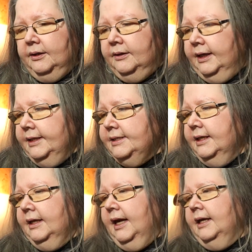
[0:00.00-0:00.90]

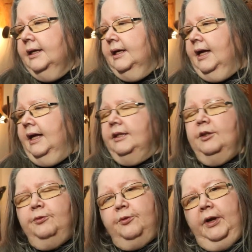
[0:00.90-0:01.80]
Right?
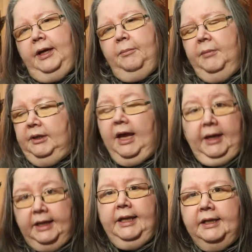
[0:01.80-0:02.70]
The frame, and
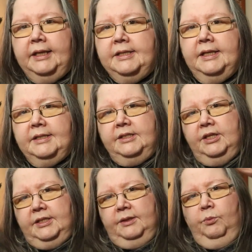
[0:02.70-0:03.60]
it is
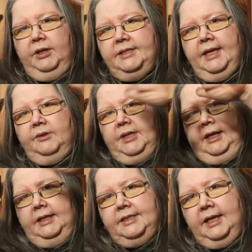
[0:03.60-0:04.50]
just what it sounds
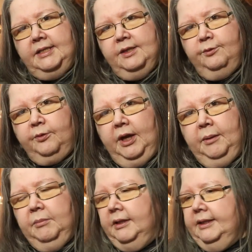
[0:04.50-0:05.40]
like. It's a
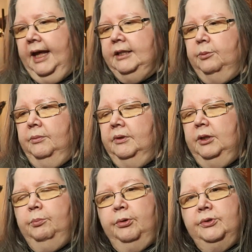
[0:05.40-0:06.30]
frame that
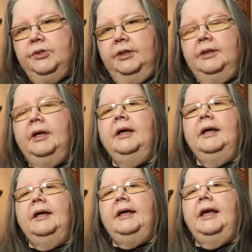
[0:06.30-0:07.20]
the person
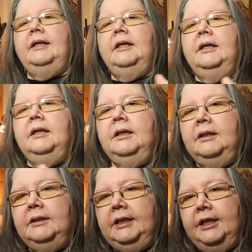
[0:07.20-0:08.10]
can lean